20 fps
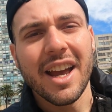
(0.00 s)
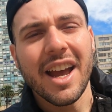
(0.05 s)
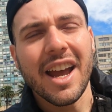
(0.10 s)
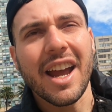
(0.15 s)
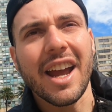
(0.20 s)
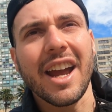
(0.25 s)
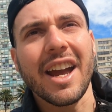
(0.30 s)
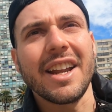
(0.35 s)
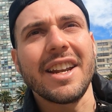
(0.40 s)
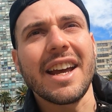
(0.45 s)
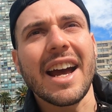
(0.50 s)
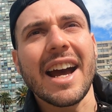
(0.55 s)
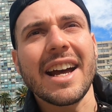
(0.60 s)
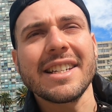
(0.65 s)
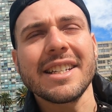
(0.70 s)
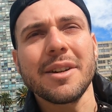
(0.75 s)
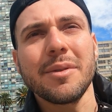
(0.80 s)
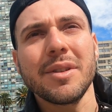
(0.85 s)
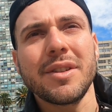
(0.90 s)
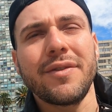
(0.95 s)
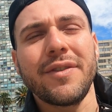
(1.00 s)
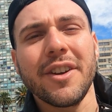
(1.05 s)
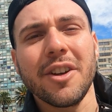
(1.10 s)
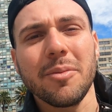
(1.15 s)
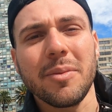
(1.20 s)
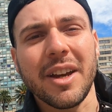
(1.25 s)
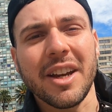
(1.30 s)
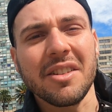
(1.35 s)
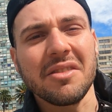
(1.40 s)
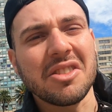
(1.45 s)
And as I was
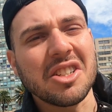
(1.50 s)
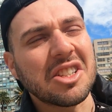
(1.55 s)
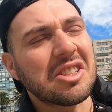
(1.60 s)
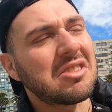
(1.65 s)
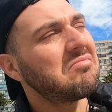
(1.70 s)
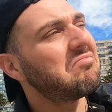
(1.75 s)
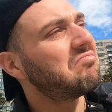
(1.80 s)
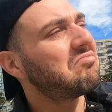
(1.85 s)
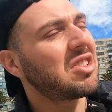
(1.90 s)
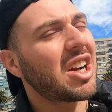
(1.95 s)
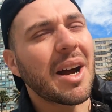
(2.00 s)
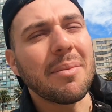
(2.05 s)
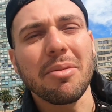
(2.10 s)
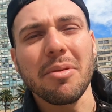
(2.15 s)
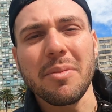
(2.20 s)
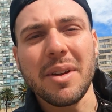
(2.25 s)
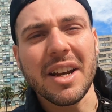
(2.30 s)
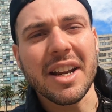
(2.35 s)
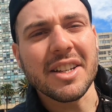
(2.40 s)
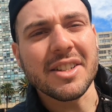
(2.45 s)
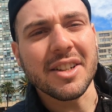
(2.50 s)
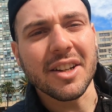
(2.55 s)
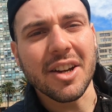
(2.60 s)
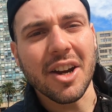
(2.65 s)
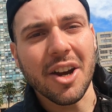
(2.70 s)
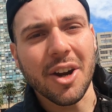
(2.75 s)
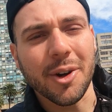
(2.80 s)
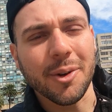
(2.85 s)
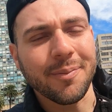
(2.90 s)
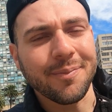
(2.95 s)
filming just a couple minutes
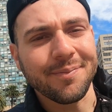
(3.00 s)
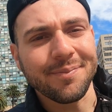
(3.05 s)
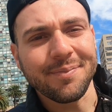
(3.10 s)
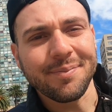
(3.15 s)
ago,